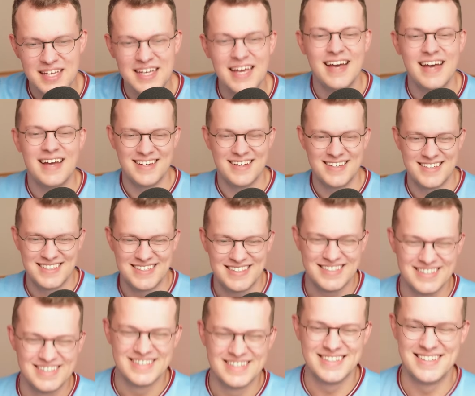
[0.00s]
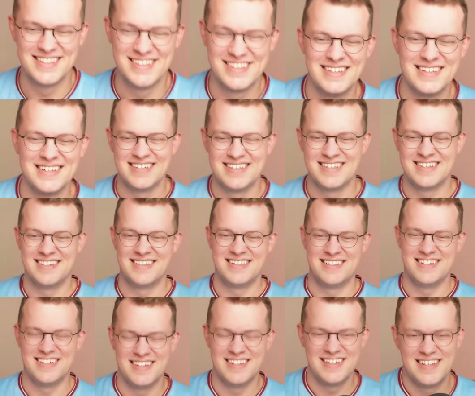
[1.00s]

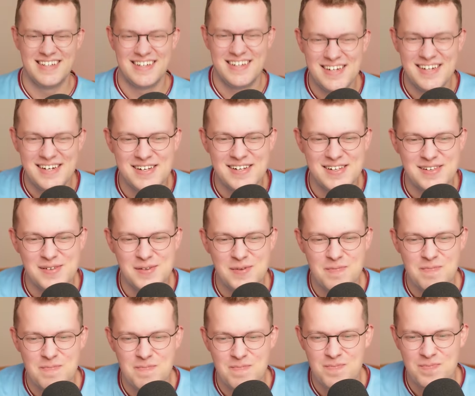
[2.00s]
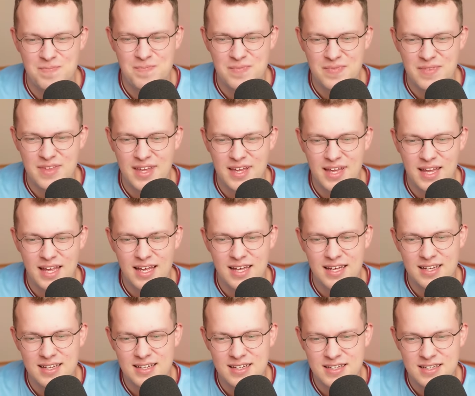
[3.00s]

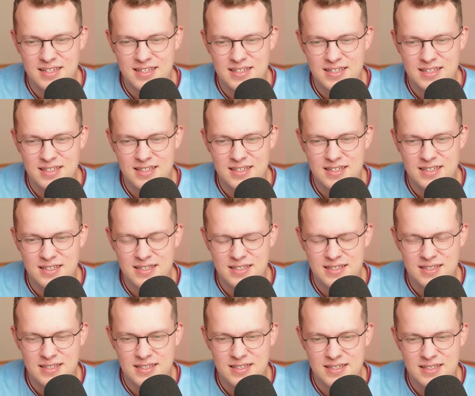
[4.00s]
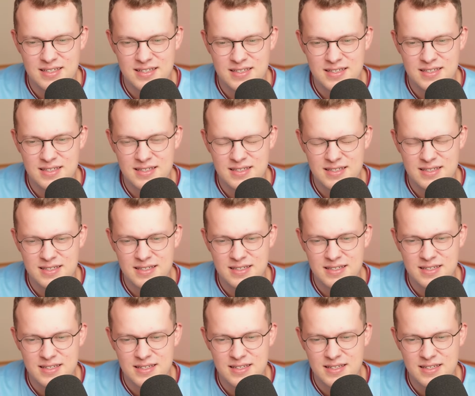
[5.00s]

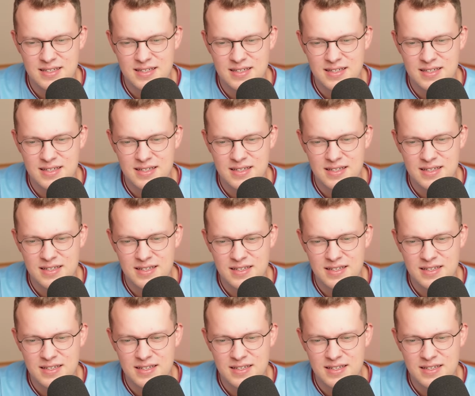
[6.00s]
[no speech]